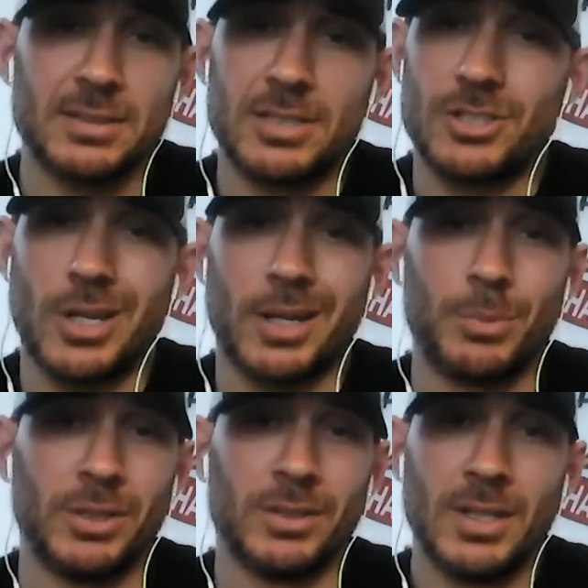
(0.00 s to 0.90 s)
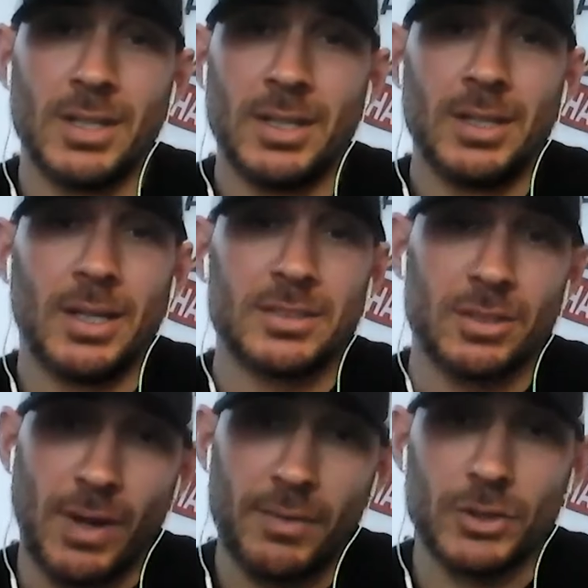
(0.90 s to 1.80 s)
They teach you how to build a
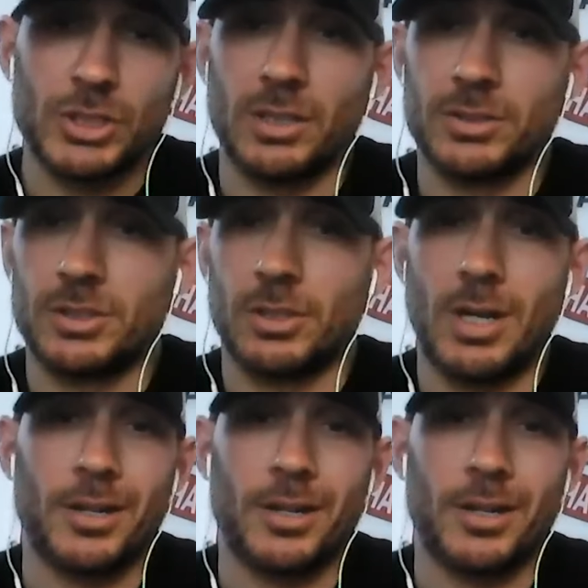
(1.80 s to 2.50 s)
survival shelter,